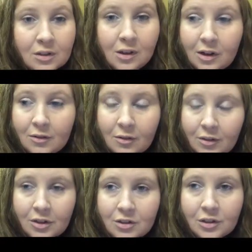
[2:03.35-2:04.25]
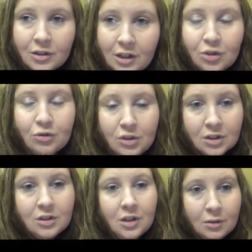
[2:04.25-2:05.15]
You know, there's just things you
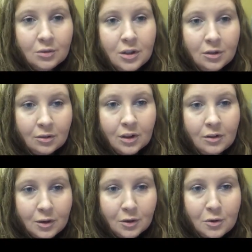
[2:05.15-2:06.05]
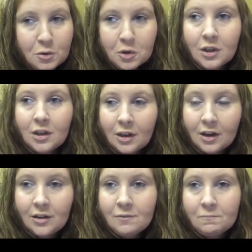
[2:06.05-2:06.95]
just don't do that you know you should.
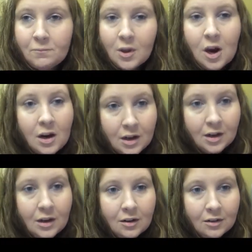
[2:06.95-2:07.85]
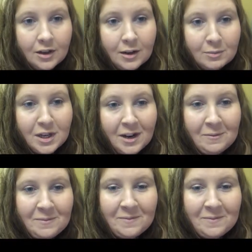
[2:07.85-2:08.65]
Like, not eating all the damn time.